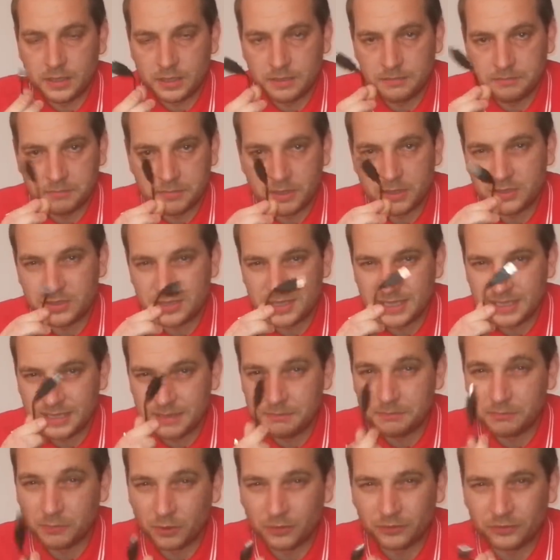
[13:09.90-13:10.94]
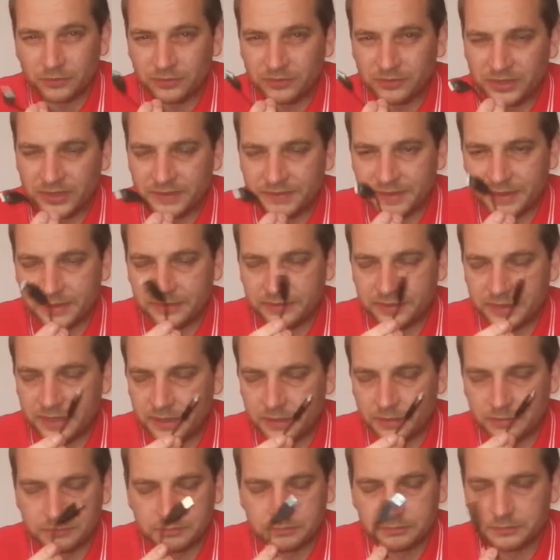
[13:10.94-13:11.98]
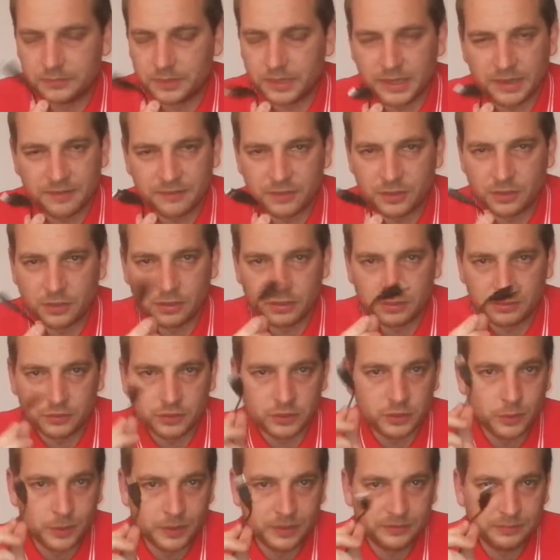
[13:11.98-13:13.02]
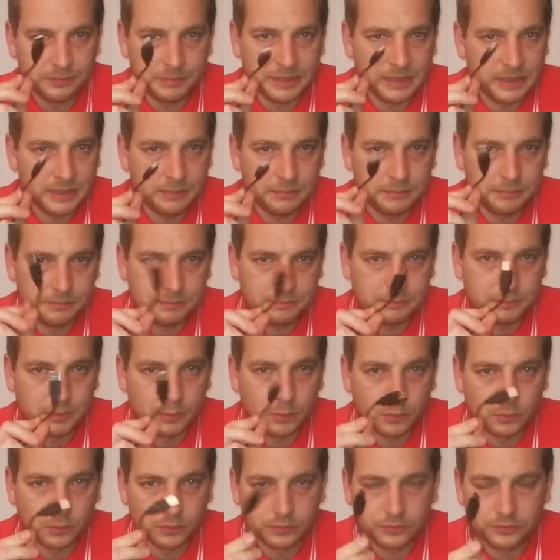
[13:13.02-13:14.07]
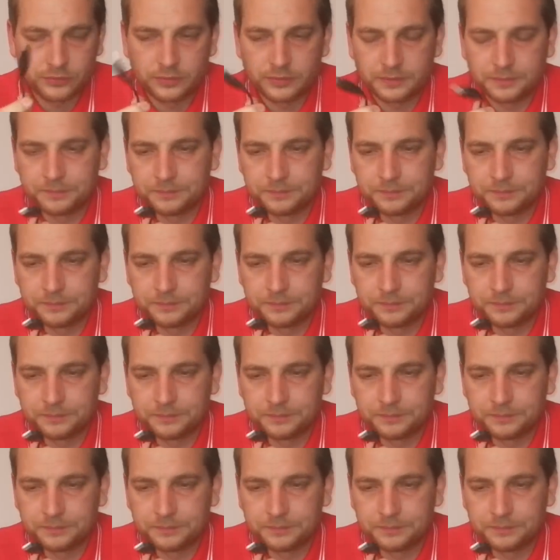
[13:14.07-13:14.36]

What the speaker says: most modern TVs now have got USB ports,